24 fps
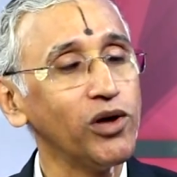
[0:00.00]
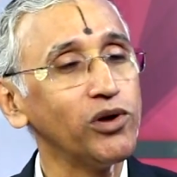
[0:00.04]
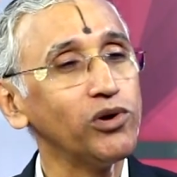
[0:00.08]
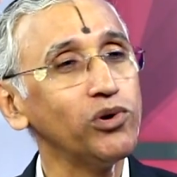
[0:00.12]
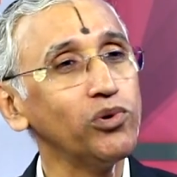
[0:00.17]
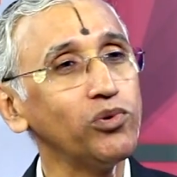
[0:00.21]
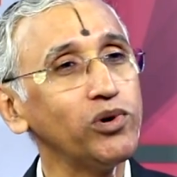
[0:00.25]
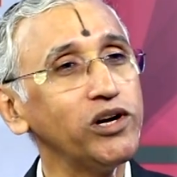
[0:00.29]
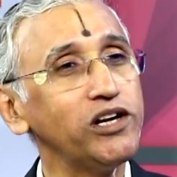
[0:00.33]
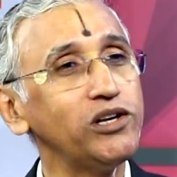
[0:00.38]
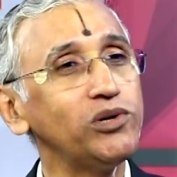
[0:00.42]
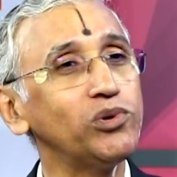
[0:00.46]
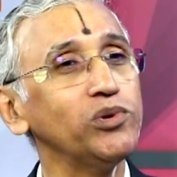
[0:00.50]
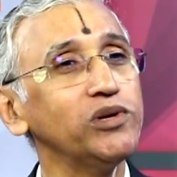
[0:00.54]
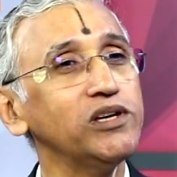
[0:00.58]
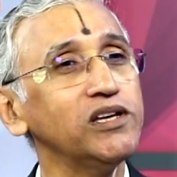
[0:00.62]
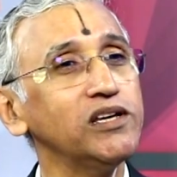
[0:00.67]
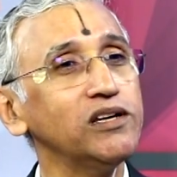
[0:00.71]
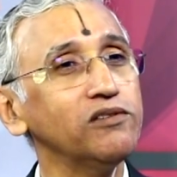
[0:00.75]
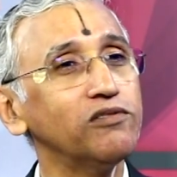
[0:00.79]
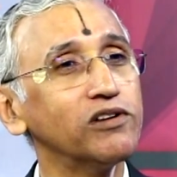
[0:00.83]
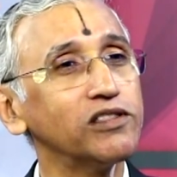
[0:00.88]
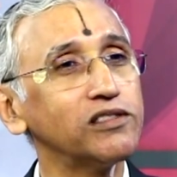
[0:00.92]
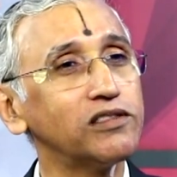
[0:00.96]
You need to
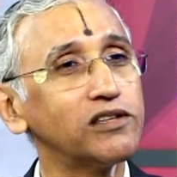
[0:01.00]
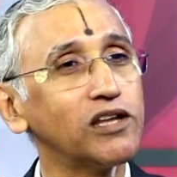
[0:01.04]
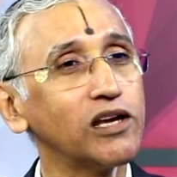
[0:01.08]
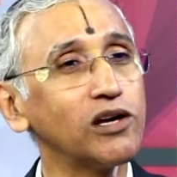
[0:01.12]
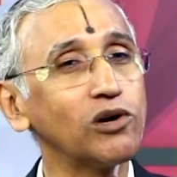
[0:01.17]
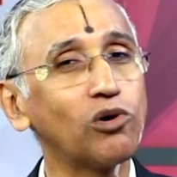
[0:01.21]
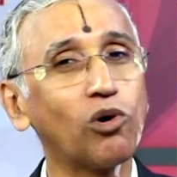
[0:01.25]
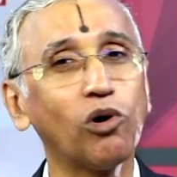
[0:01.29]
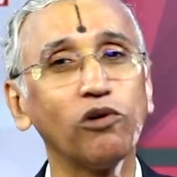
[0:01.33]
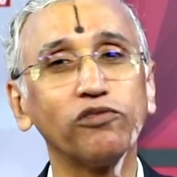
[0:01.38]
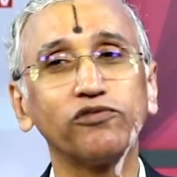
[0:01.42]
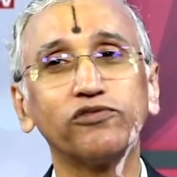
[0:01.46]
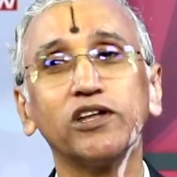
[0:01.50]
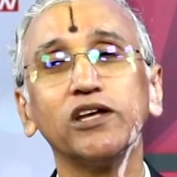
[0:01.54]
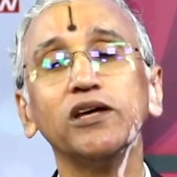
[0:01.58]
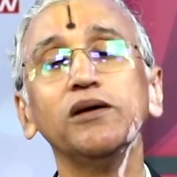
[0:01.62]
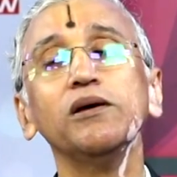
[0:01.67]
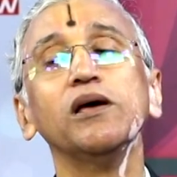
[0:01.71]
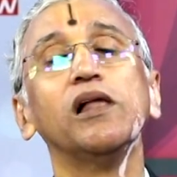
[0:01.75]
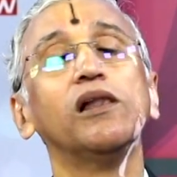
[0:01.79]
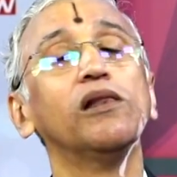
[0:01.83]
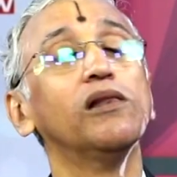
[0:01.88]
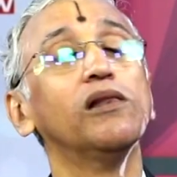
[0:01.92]
even think of the